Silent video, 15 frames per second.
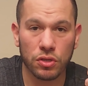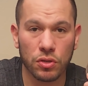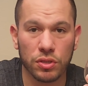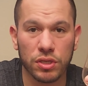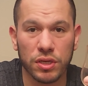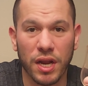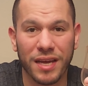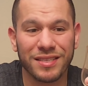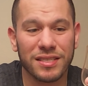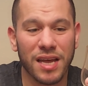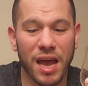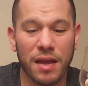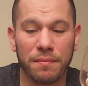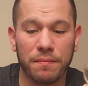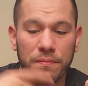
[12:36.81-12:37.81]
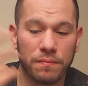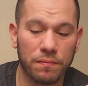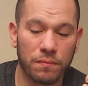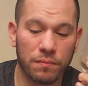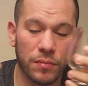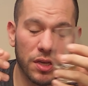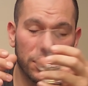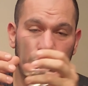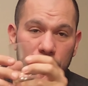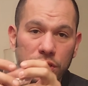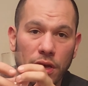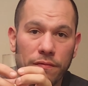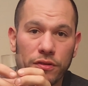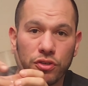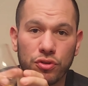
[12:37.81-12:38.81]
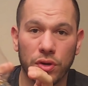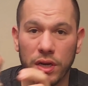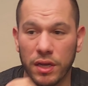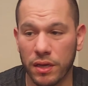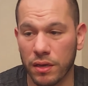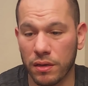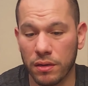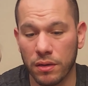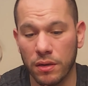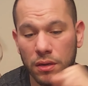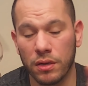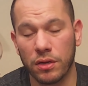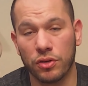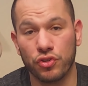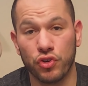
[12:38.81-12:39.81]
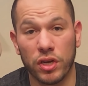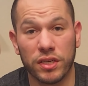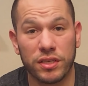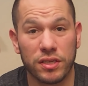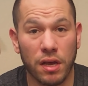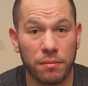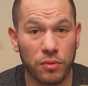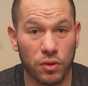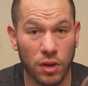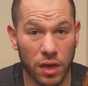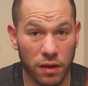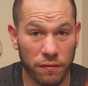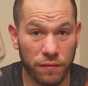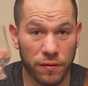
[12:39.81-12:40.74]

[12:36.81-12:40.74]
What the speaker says: So until next time, get yourself a drink. Drink something you love.